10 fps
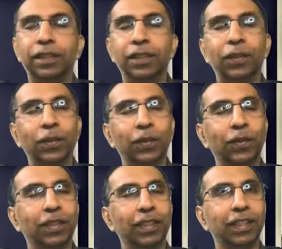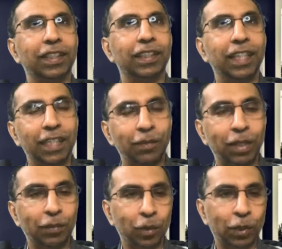So then they
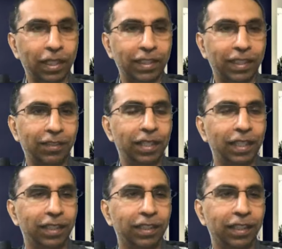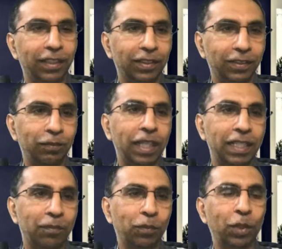make progress, and when they
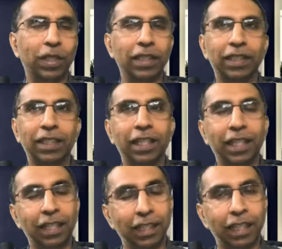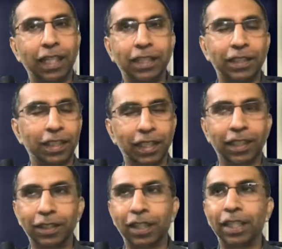made some progress and they're in the
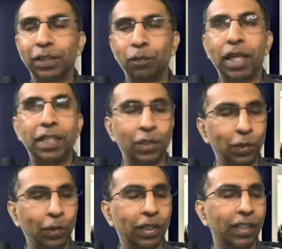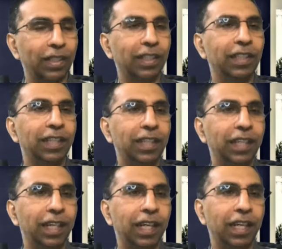next milestone,
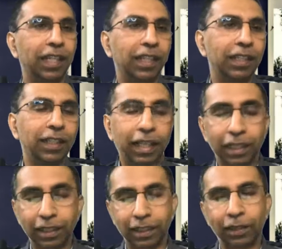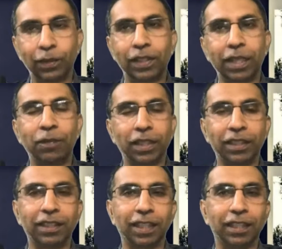and again they do the same
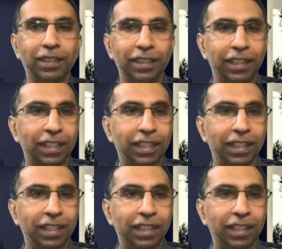exercise.